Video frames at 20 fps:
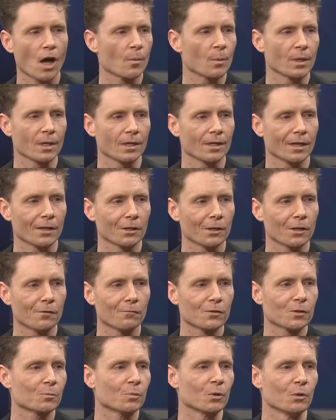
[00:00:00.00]
comedy and I
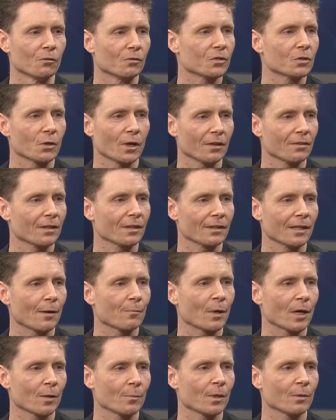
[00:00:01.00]
love spoofs, so I think that
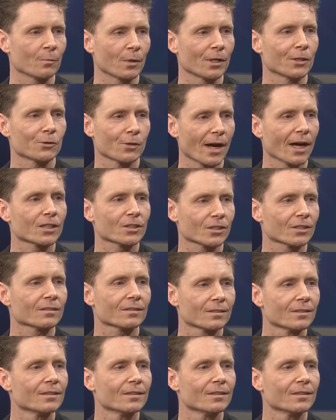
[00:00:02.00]
might have been my attraction.